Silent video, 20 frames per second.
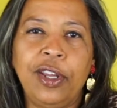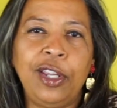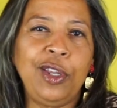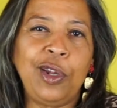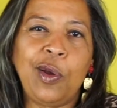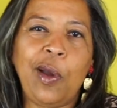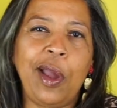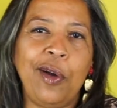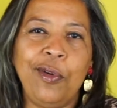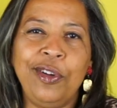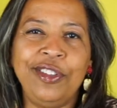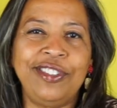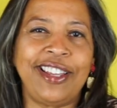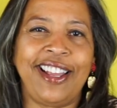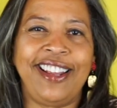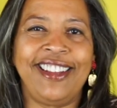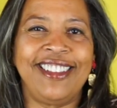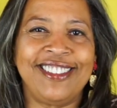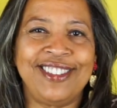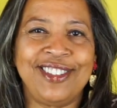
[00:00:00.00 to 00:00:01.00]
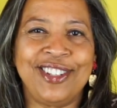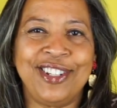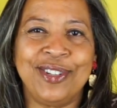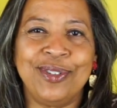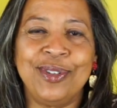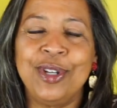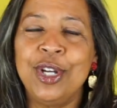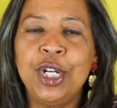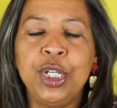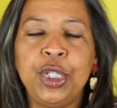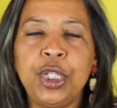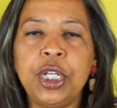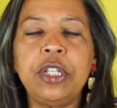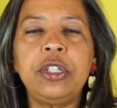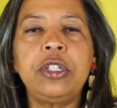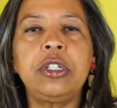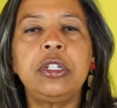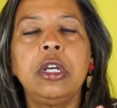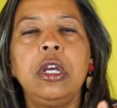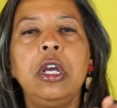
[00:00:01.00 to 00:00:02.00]
You know, I always say this to you,
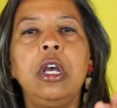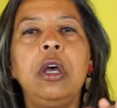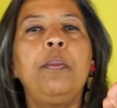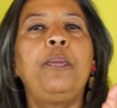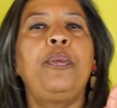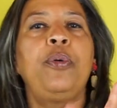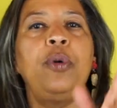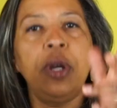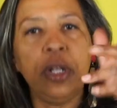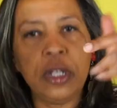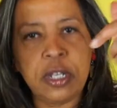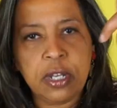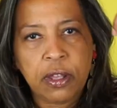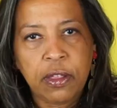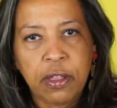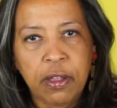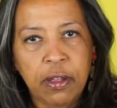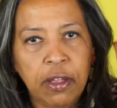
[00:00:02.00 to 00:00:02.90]
just put